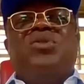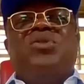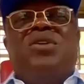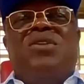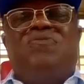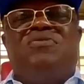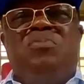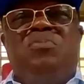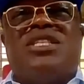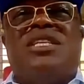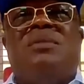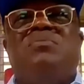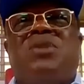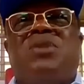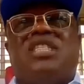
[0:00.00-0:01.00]
the issue
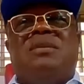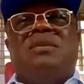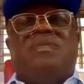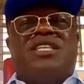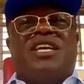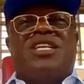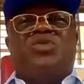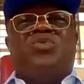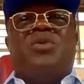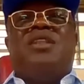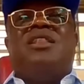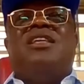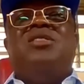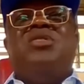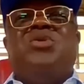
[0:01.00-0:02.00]
of Muslim-Muslim
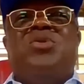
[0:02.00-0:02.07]
ticket,